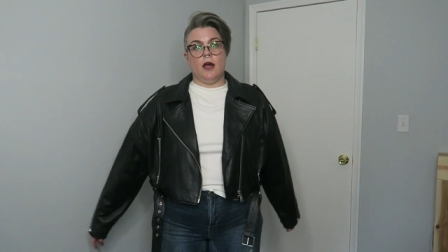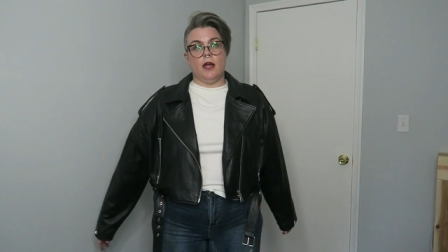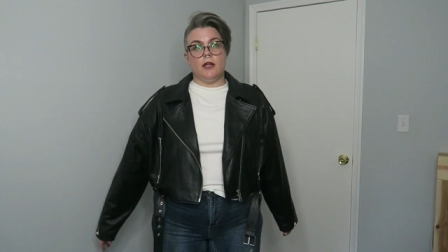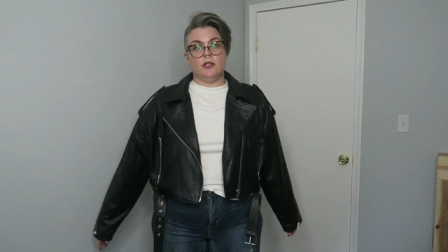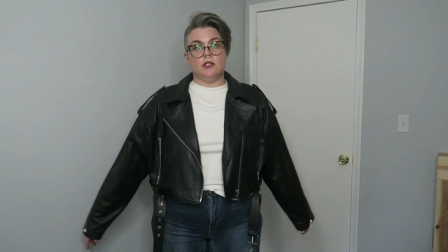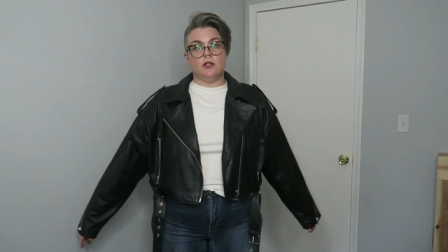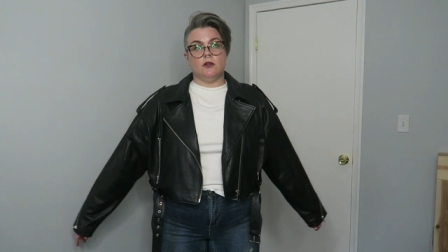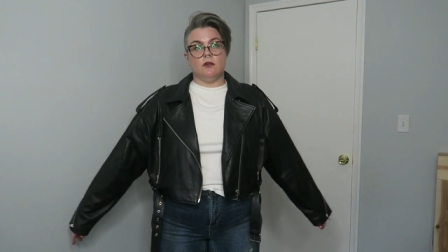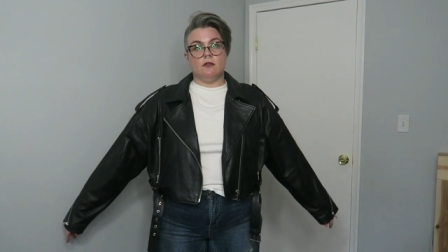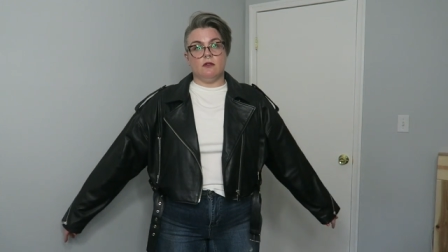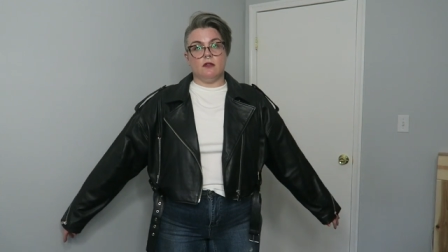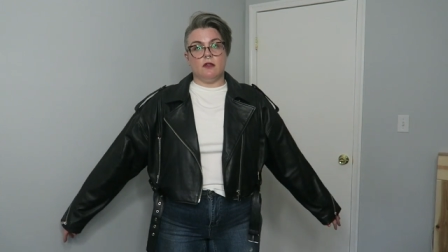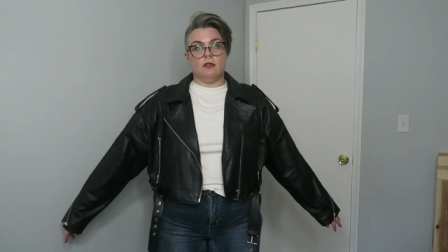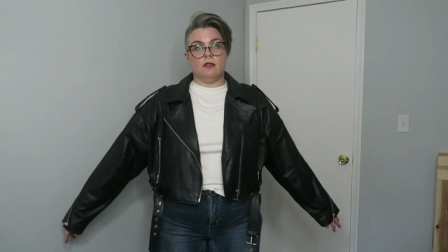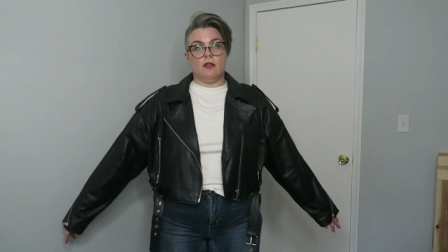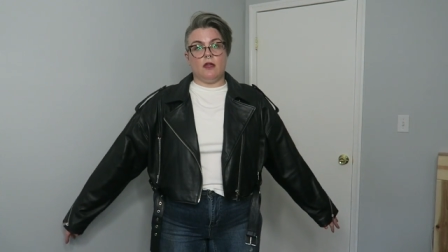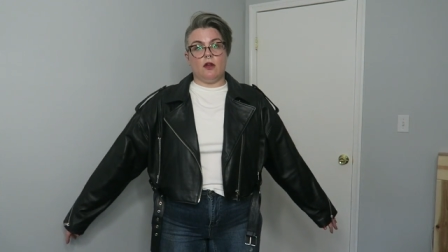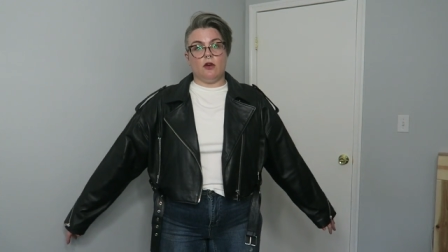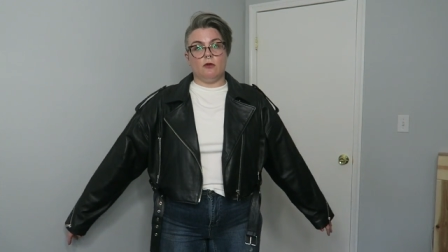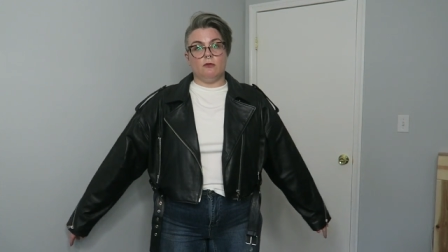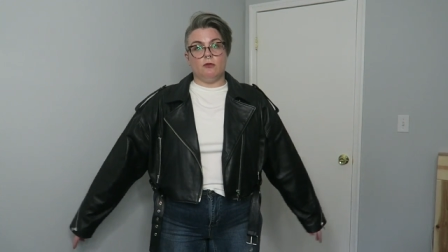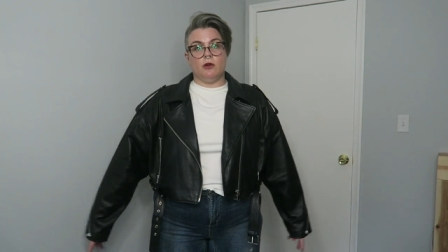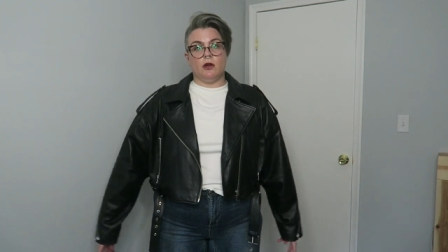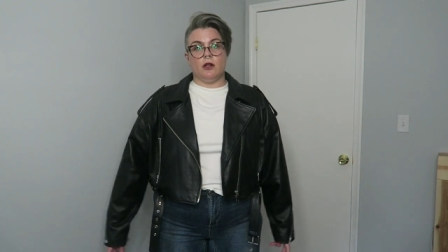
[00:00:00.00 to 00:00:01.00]
I do think
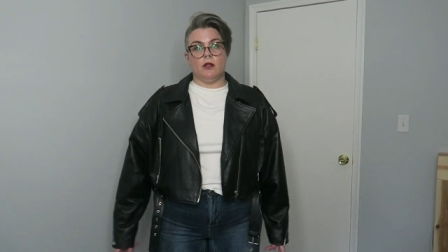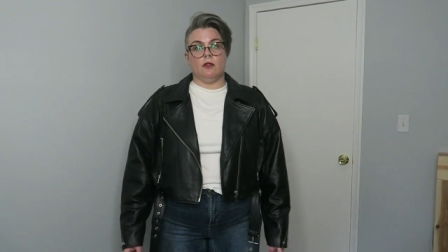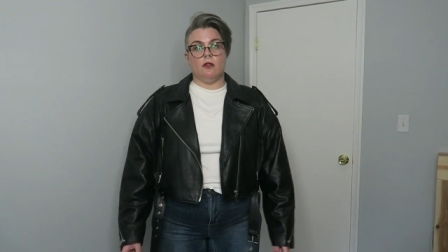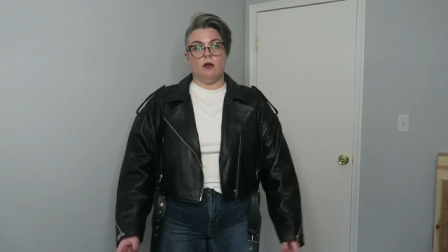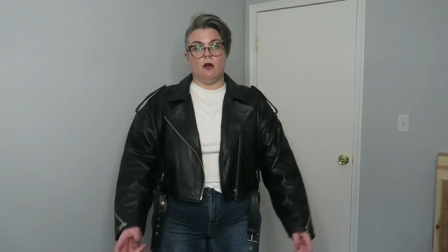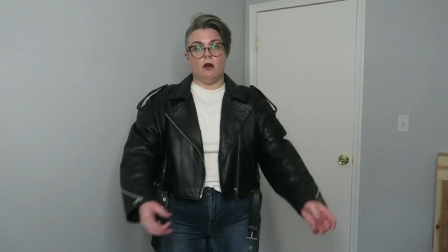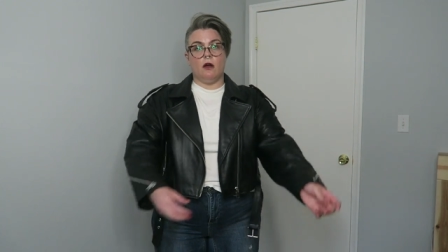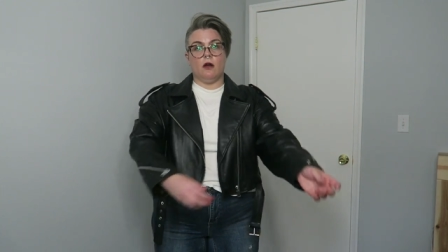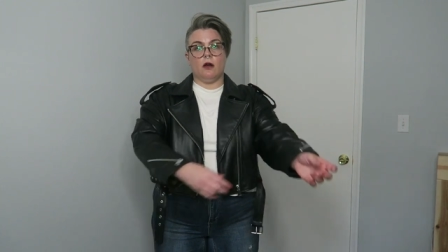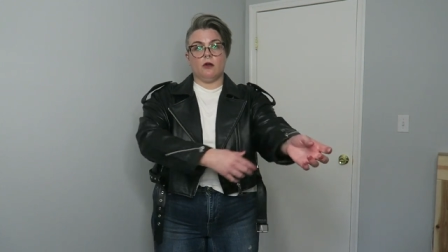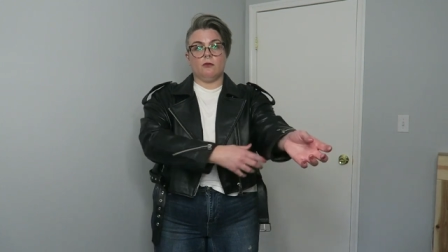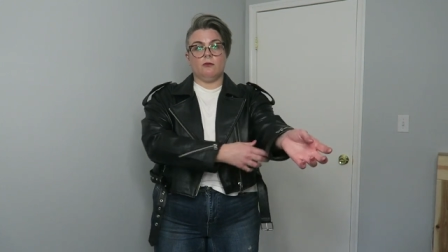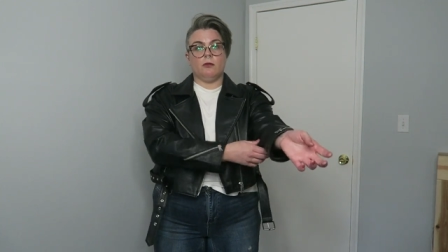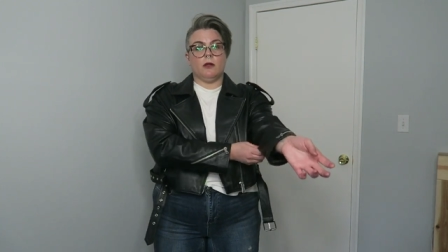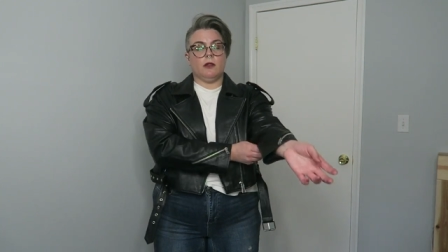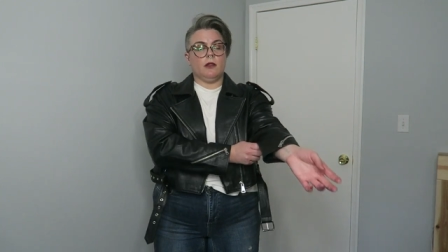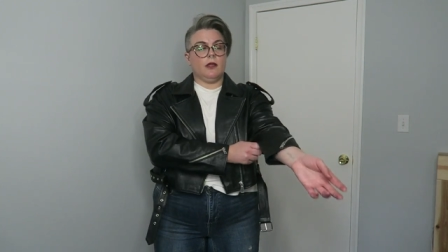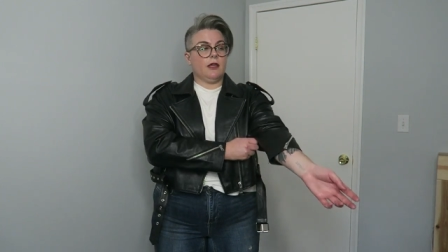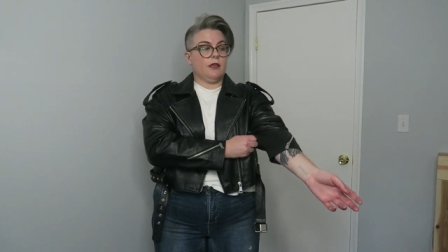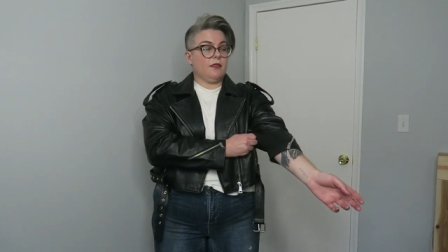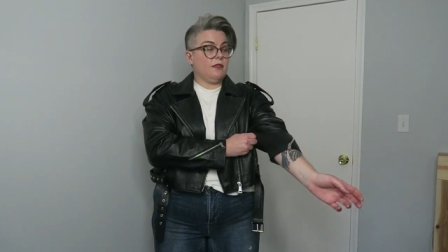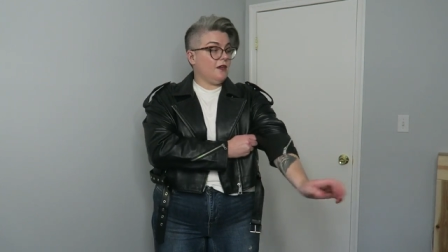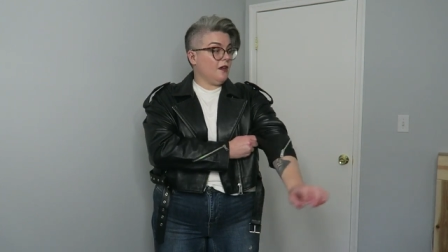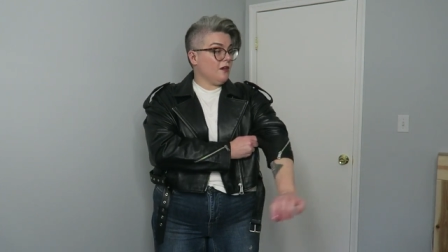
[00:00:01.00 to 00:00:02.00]
they are pretty long,
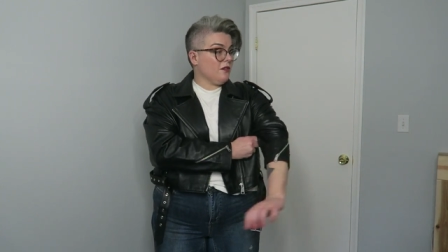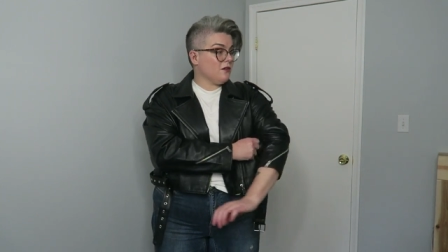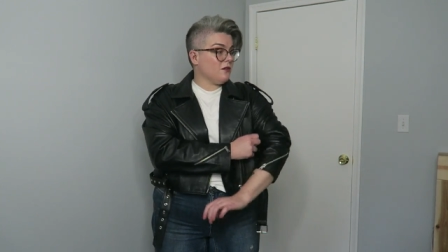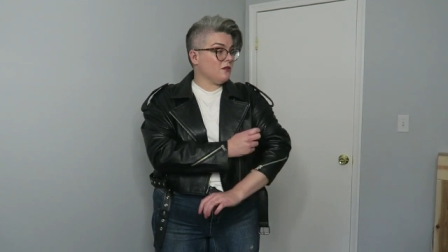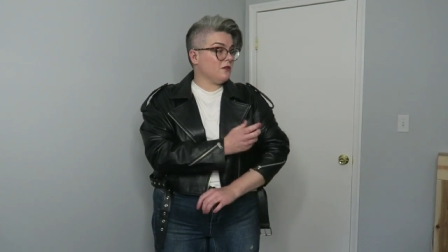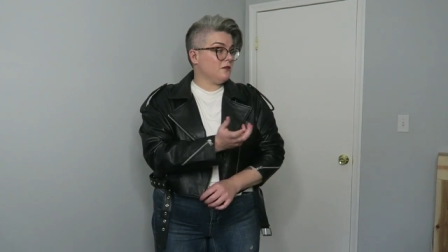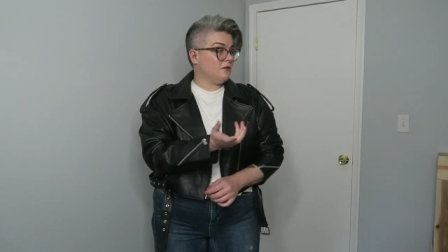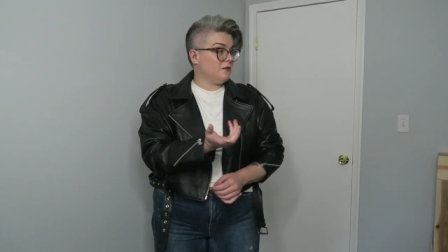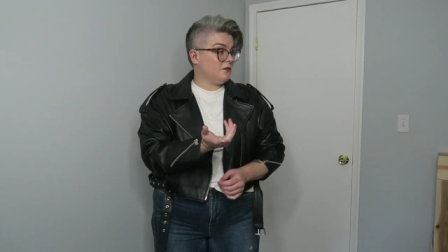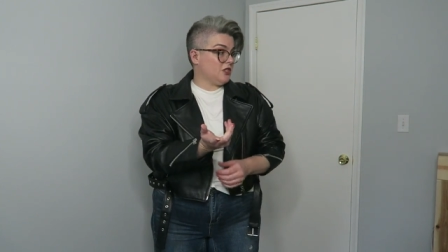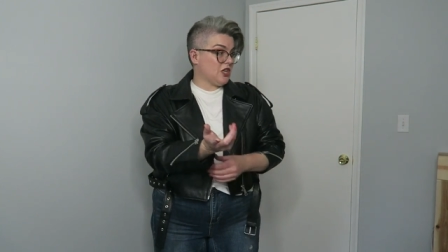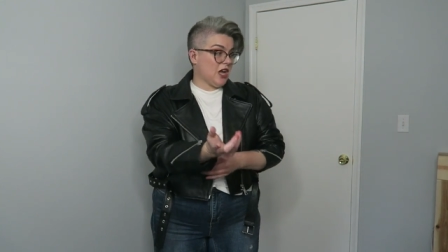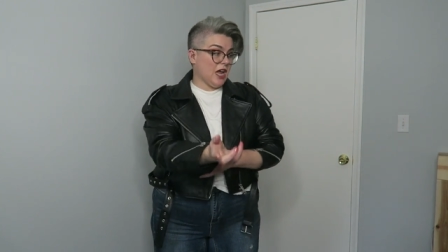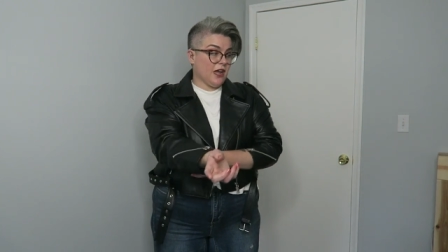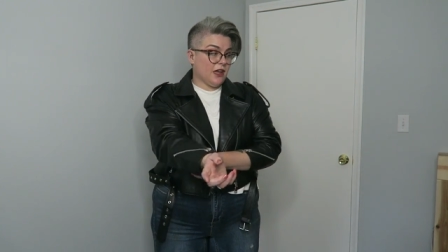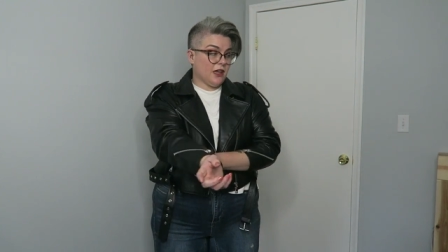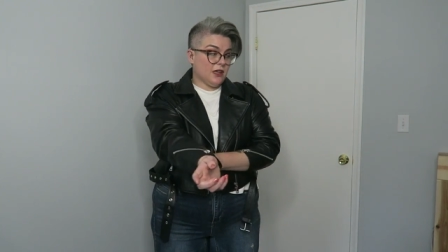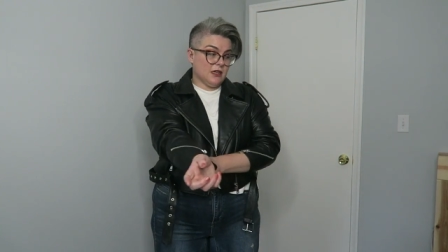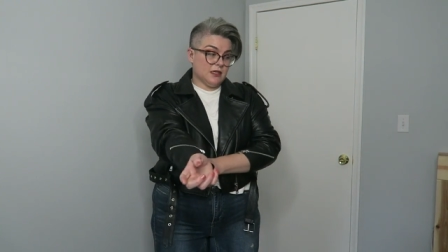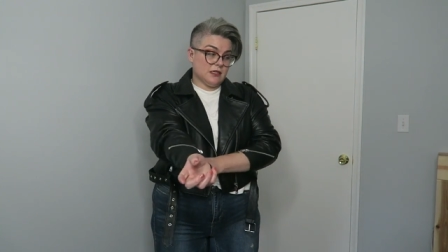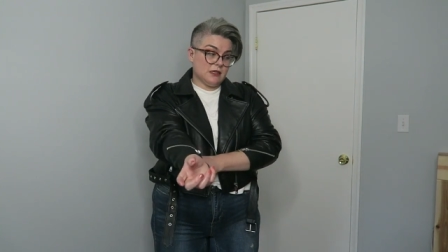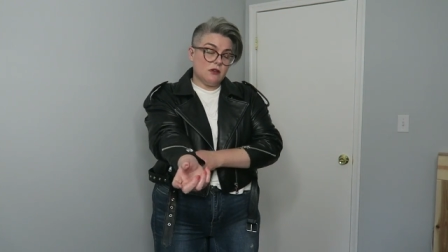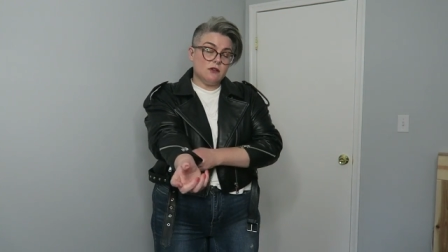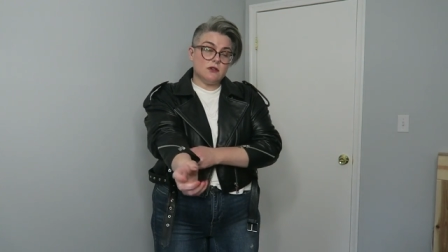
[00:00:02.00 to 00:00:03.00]
but like the other
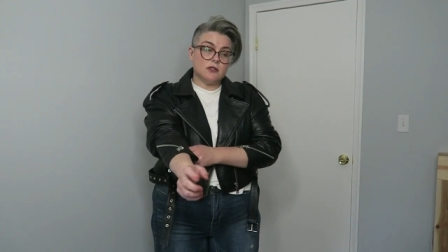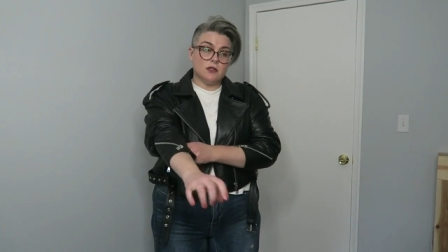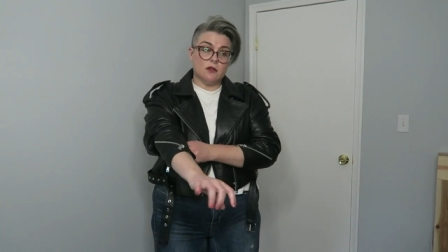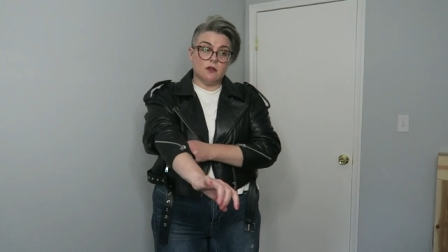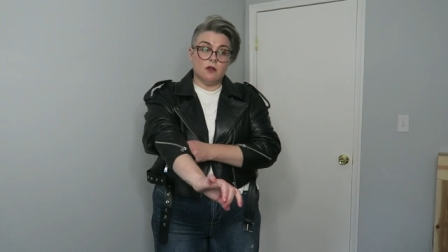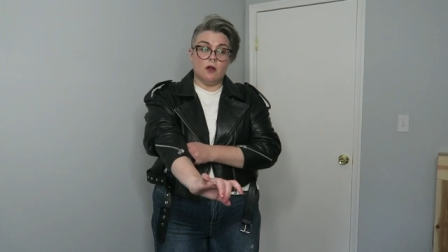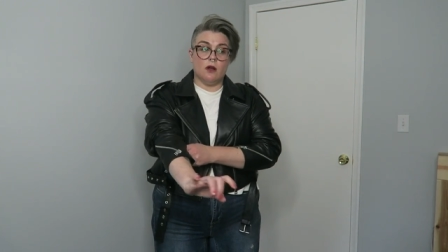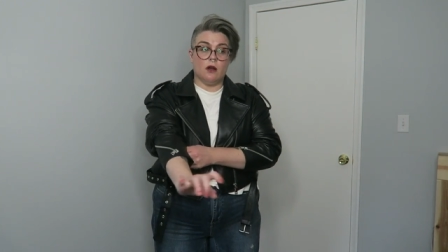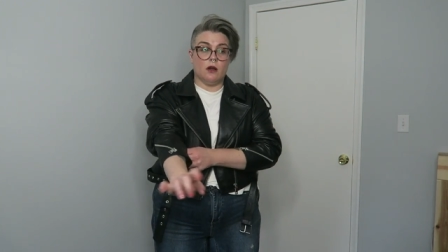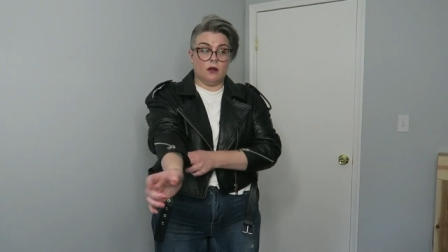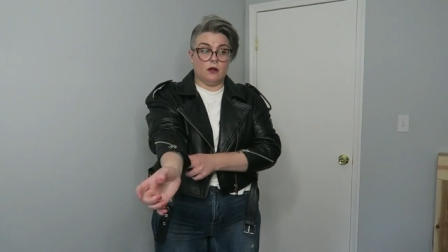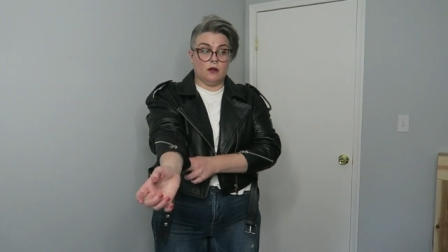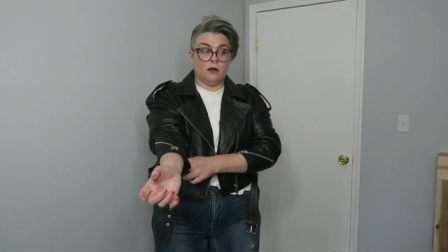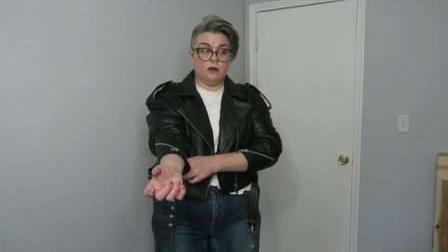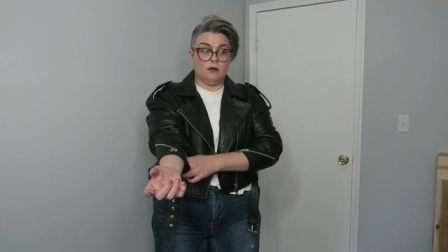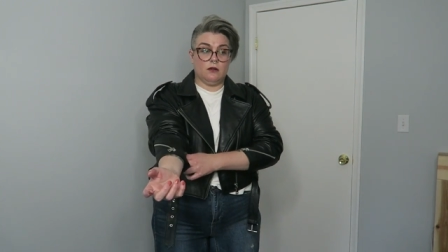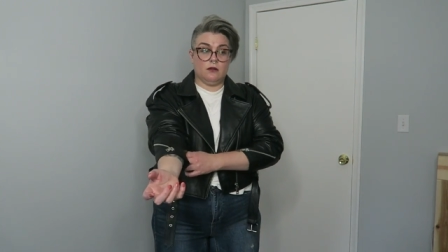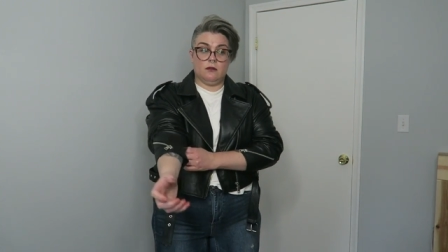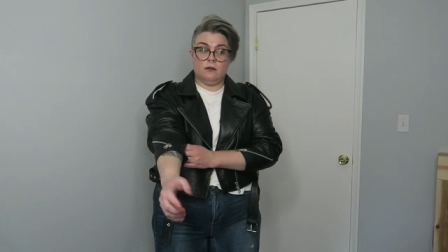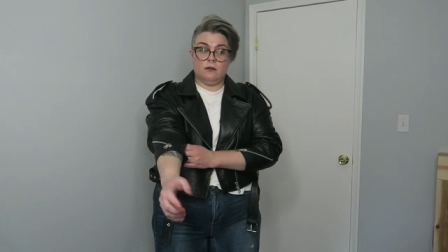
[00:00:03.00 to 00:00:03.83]
jacket is also long.